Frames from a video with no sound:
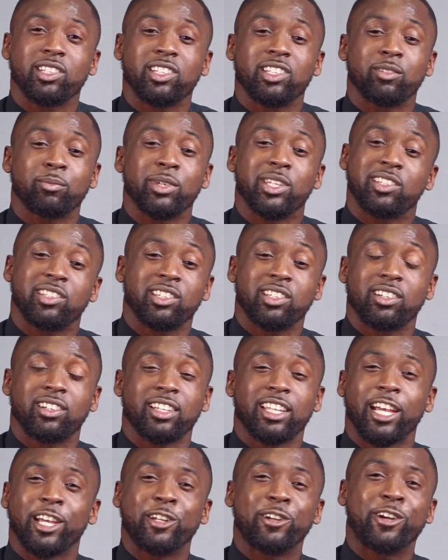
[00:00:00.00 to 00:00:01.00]
it's
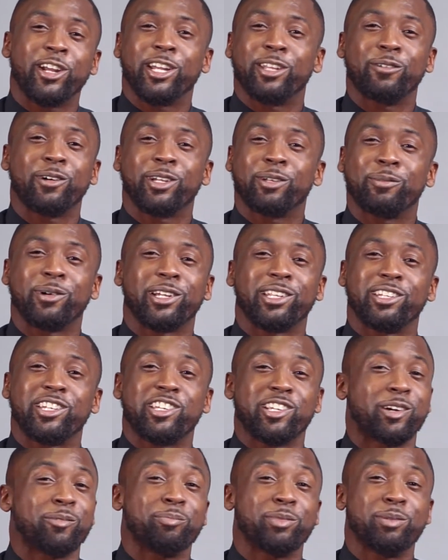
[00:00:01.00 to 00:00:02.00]
basically I don't really want anybody
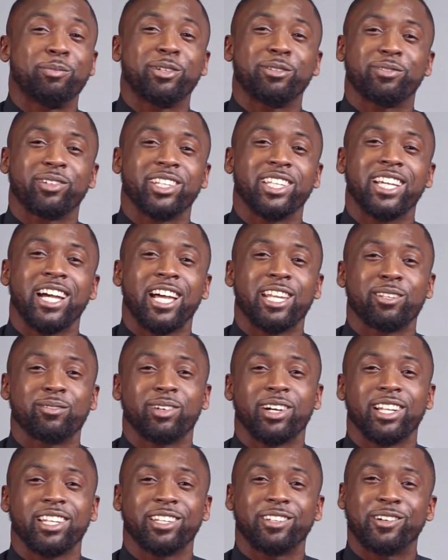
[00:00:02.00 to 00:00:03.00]
jumping me for the
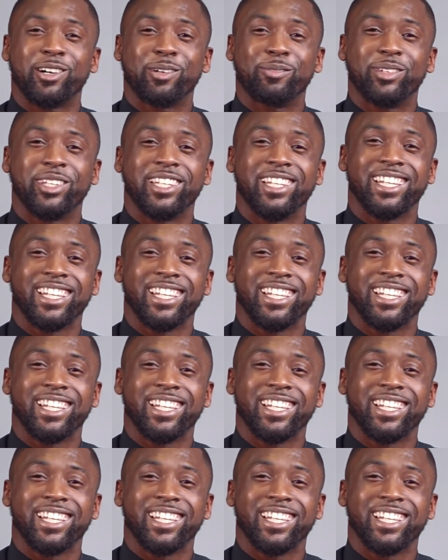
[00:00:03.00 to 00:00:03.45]
carnival, you know what I mean?